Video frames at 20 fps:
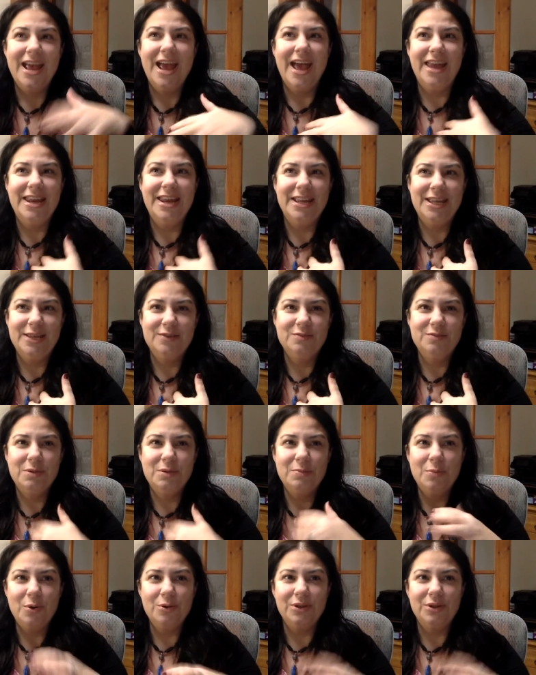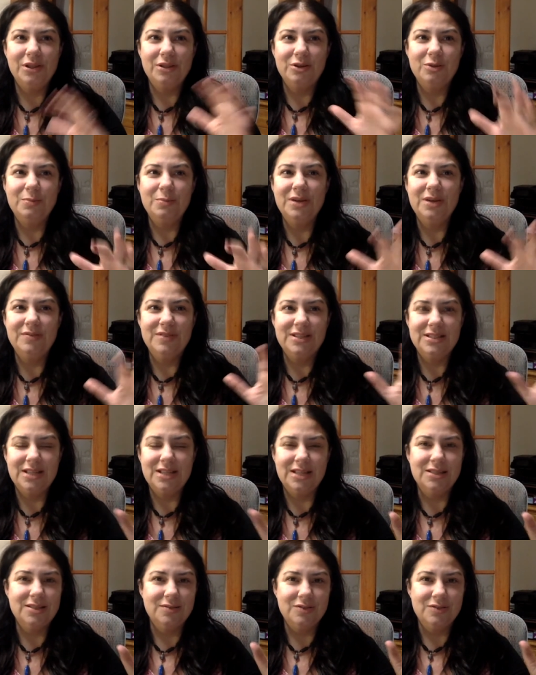and it gives me both a little bit of a
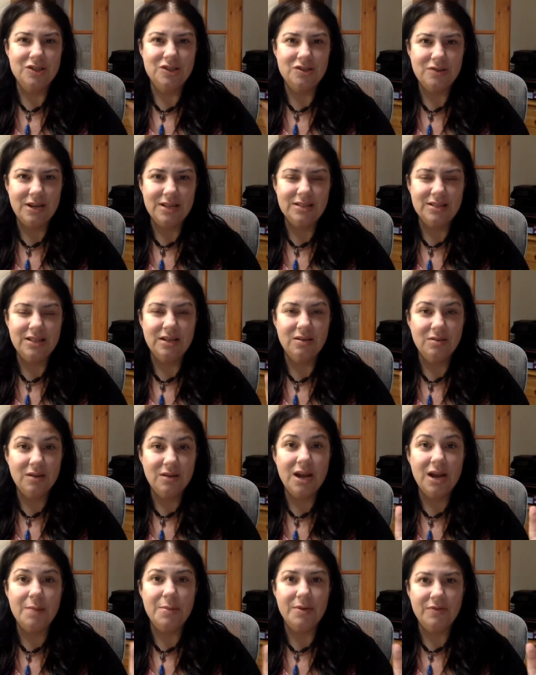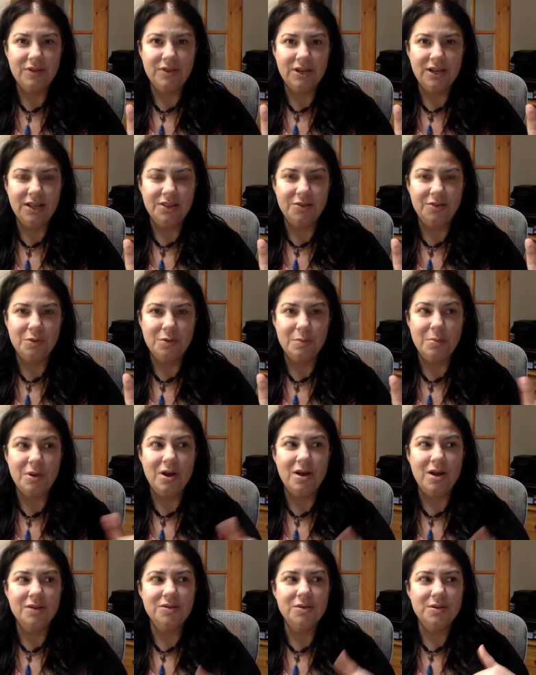sense of stress, like, oh God, I'm never gonna get through it, but
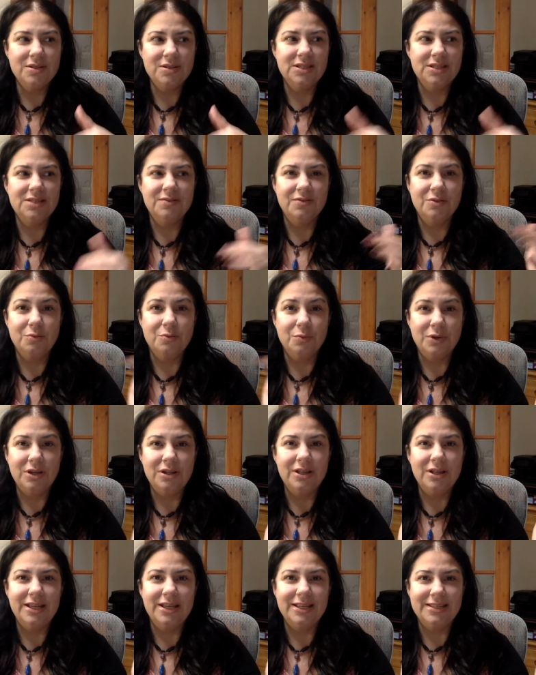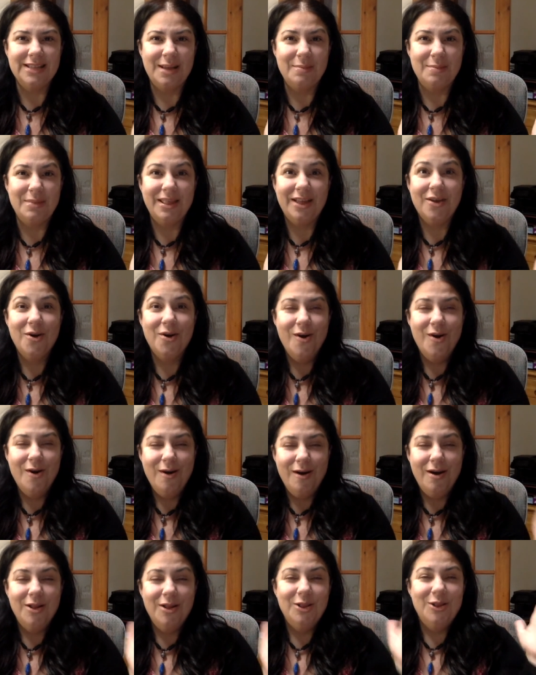also a sense of thrill and excitement, like,
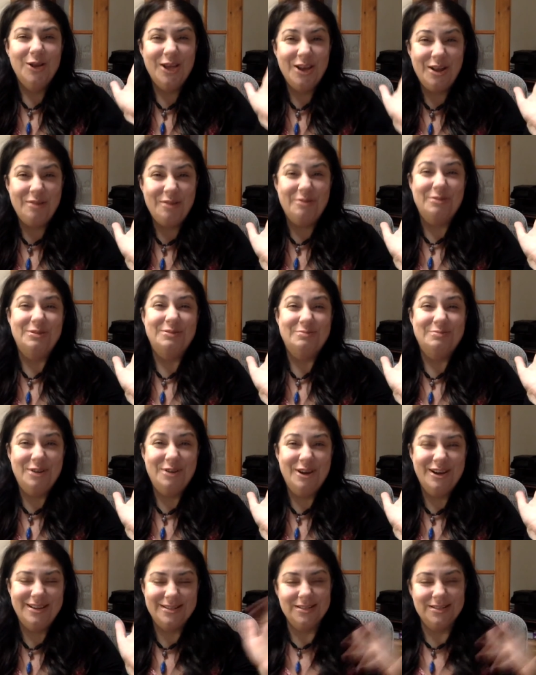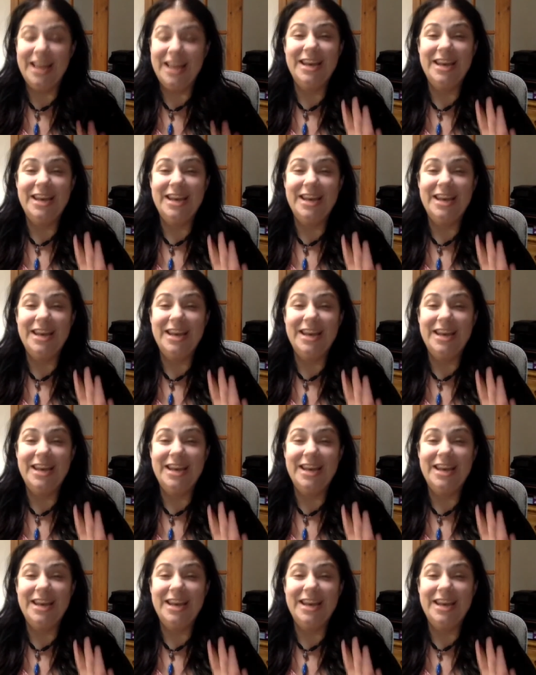oh, look at all those books.